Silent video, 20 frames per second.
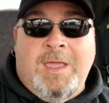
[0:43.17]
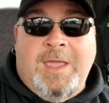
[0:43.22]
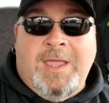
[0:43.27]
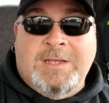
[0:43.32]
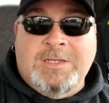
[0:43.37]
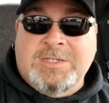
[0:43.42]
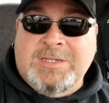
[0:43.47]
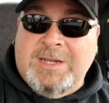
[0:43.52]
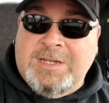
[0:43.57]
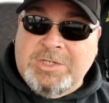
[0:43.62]

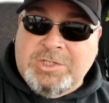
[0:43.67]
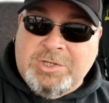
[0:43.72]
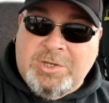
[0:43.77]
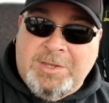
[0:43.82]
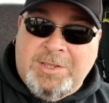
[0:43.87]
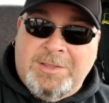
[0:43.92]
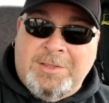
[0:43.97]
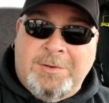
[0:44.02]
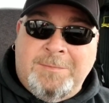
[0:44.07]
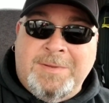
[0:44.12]
And just going to show
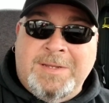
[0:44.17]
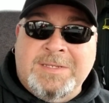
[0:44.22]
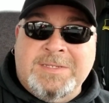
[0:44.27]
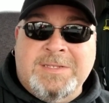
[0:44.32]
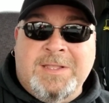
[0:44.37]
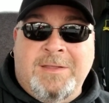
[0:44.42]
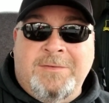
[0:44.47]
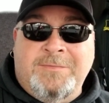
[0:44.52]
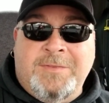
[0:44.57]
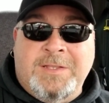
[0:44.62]
you a little bit of
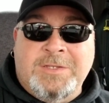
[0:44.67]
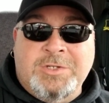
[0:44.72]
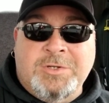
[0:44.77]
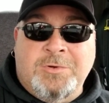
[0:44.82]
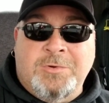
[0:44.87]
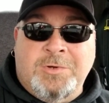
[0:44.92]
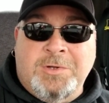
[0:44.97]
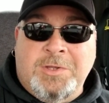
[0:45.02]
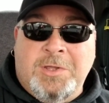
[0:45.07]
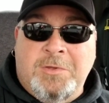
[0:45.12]
stuff that you're
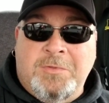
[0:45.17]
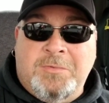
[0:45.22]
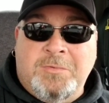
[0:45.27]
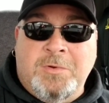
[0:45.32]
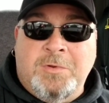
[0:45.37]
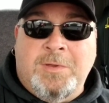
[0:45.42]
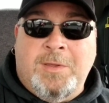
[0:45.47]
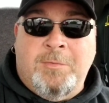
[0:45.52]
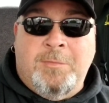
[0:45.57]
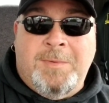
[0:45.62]
going to go
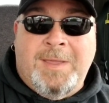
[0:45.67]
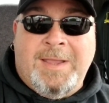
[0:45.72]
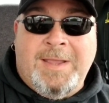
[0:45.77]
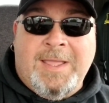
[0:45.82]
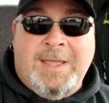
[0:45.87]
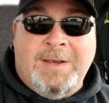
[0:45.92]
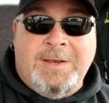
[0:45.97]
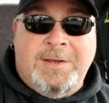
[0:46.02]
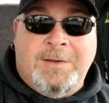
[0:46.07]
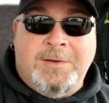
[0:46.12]
through coming back
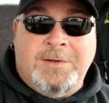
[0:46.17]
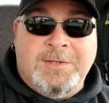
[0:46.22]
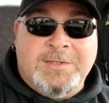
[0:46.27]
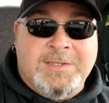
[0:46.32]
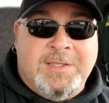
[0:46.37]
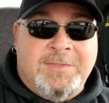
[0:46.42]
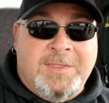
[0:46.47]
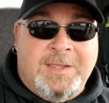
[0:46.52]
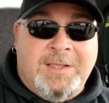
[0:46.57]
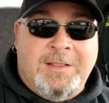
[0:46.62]
out here, because
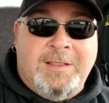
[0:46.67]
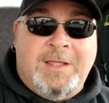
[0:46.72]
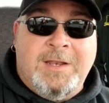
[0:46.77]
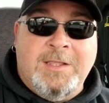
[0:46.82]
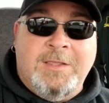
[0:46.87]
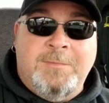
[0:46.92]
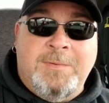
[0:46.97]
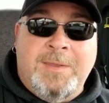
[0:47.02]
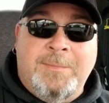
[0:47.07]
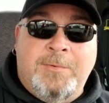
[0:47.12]
I think a lot
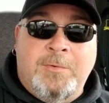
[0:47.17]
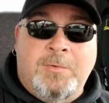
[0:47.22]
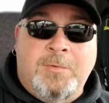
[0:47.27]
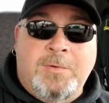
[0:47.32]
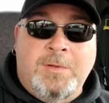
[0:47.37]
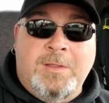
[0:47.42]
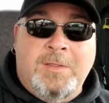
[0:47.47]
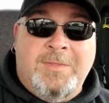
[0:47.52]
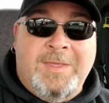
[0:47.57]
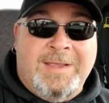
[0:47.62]
of you
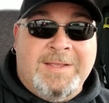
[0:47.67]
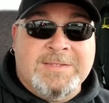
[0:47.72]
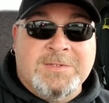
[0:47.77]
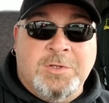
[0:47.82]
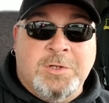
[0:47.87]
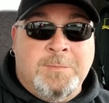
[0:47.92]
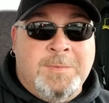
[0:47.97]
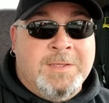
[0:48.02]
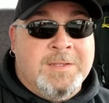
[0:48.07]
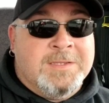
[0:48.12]
people think it's
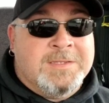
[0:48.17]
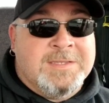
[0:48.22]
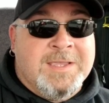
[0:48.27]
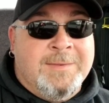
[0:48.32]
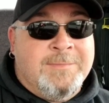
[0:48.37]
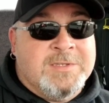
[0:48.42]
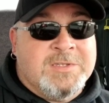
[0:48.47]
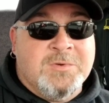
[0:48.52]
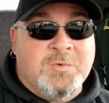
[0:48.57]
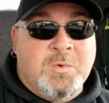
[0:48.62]
going to be the
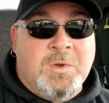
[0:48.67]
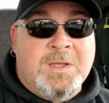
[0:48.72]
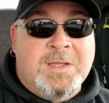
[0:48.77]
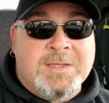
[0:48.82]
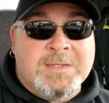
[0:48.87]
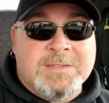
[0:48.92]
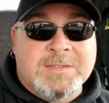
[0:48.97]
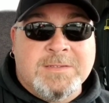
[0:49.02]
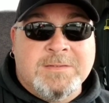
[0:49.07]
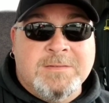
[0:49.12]
same as it
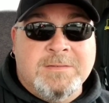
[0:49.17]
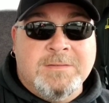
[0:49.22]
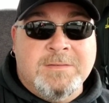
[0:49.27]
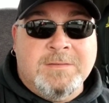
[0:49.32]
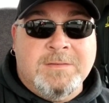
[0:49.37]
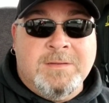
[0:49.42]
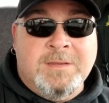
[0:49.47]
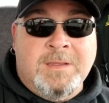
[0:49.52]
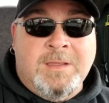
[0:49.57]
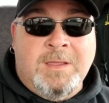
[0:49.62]
was
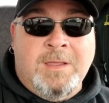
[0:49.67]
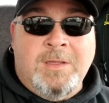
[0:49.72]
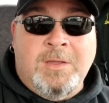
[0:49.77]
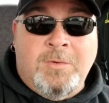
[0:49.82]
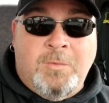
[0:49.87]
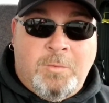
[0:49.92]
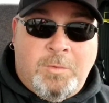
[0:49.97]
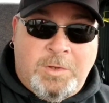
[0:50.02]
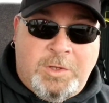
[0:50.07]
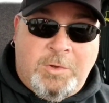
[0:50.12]

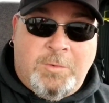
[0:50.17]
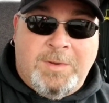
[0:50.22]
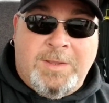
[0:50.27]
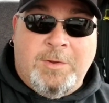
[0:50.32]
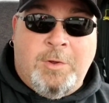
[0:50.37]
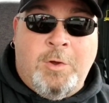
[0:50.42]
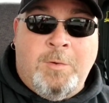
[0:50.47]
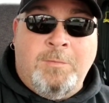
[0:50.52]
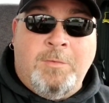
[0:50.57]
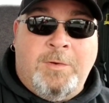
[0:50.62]
when you
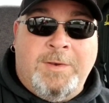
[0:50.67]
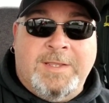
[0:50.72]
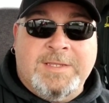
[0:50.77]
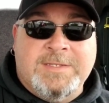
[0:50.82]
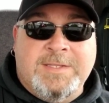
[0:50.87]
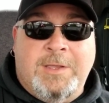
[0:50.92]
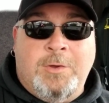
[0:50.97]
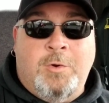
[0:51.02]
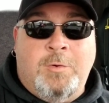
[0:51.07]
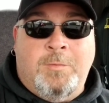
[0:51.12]
went home on that
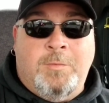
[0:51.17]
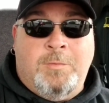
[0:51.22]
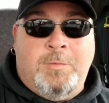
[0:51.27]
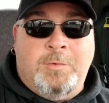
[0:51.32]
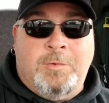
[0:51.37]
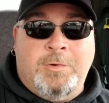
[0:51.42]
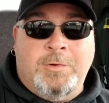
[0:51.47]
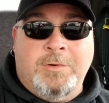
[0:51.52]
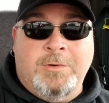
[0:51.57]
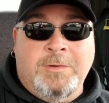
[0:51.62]
stay-home
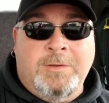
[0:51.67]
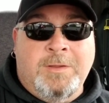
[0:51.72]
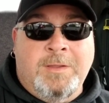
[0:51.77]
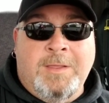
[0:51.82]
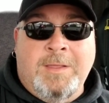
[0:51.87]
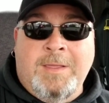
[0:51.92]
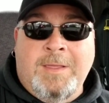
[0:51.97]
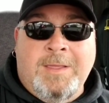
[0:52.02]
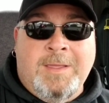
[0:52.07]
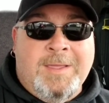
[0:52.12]
order.
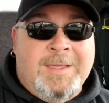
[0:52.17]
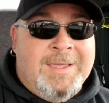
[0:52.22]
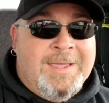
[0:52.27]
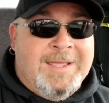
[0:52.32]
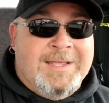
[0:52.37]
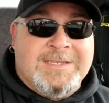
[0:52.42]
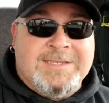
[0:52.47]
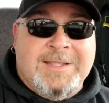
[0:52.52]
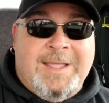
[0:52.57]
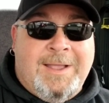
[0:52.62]

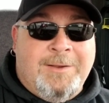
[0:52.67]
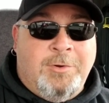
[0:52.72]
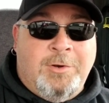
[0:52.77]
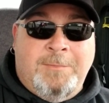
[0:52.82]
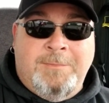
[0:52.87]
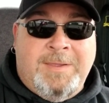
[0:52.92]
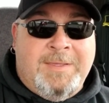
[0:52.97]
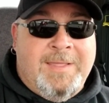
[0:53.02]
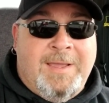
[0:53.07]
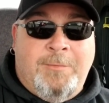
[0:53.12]
It's not going
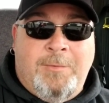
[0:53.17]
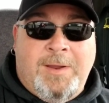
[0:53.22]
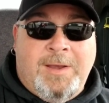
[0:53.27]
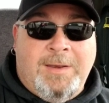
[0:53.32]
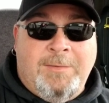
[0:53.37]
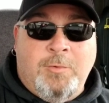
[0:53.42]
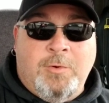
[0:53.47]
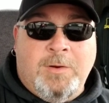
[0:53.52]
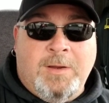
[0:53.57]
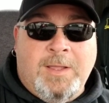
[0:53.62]
to be that way
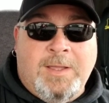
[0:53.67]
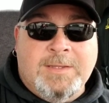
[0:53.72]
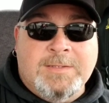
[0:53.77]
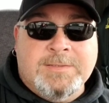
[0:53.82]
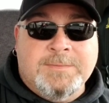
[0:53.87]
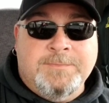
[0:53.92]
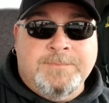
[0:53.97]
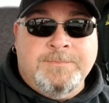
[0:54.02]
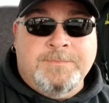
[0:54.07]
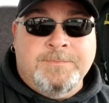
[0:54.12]
anymore,
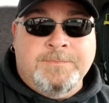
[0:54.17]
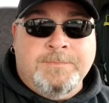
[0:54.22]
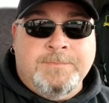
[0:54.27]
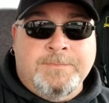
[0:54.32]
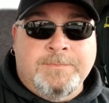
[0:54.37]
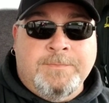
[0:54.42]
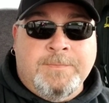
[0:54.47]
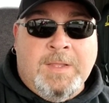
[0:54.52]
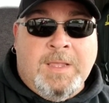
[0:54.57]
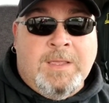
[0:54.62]
guys.
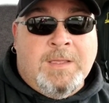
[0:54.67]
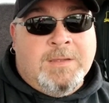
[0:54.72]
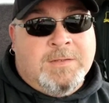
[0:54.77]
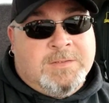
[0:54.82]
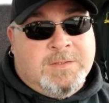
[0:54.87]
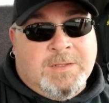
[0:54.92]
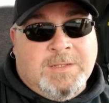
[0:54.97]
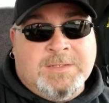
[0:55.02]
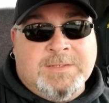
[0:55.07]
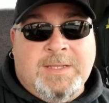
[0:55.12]

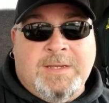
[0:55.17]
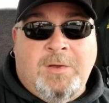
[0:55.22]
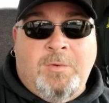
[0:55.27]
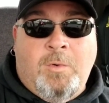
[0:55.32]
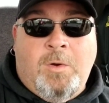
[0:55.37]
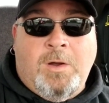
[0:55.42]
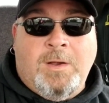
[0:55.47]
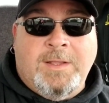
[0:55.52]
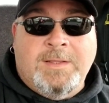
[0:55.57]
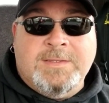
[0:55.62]
So let's take a
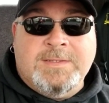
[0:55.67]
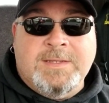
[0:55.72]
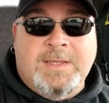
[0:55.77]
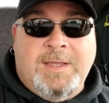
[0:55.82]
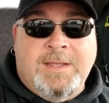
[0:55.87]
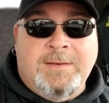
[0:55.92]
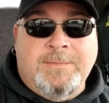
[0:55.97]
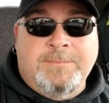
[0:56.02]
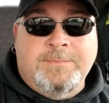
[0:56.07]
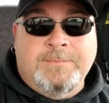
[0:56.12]
walk
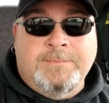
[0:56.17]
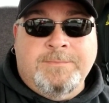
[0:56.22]
inside.